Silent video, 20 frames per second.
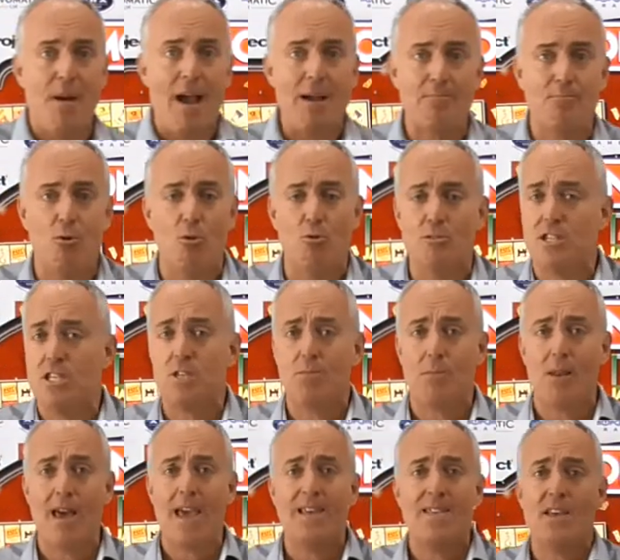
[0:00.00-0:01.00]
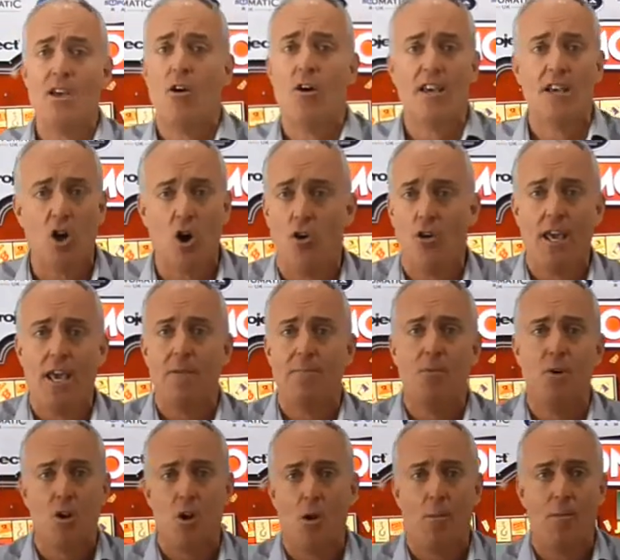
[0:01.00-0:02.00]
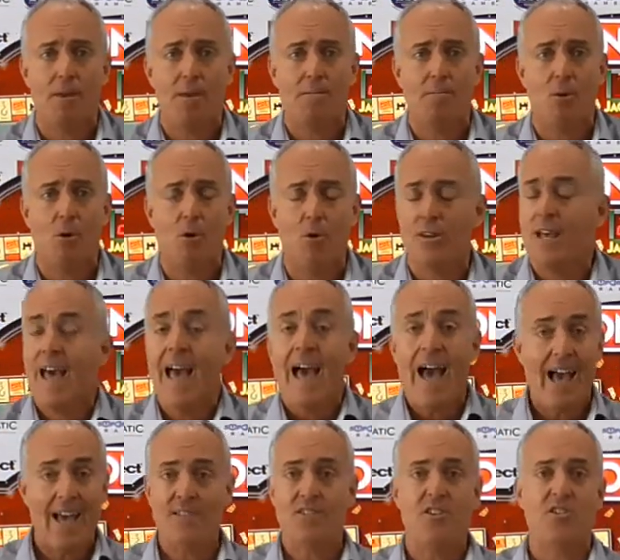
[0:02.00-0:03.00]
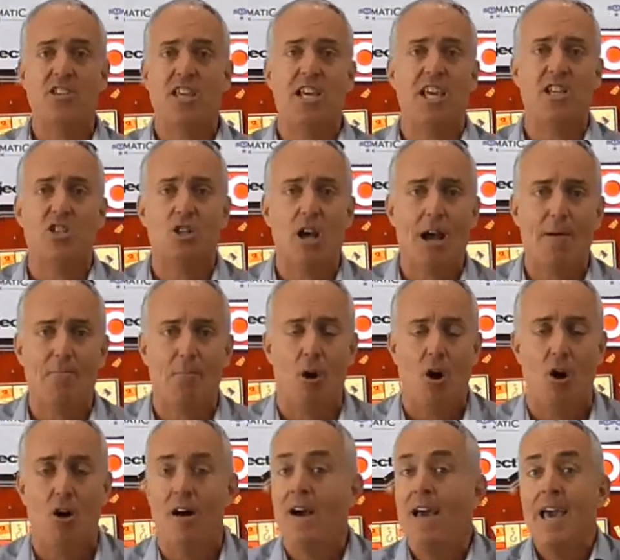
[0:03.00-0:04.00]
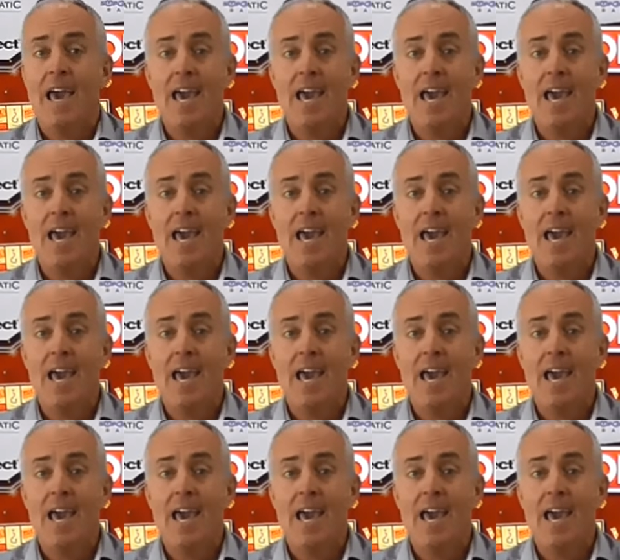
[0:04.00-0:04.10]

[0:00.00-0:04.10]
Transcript: backboard displaying the iconic Monopoly board and the ticket jackpot.